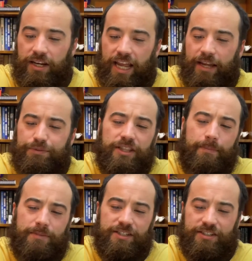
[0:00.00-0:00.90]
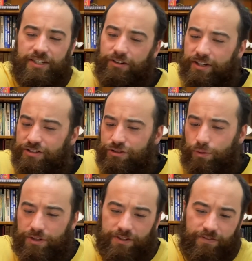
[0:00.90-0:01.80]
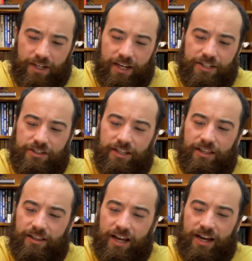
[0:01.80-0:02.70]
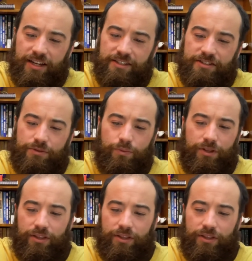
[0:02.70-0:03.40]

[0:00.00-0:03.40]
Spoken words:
to put a name to that mysterious source of connection that lies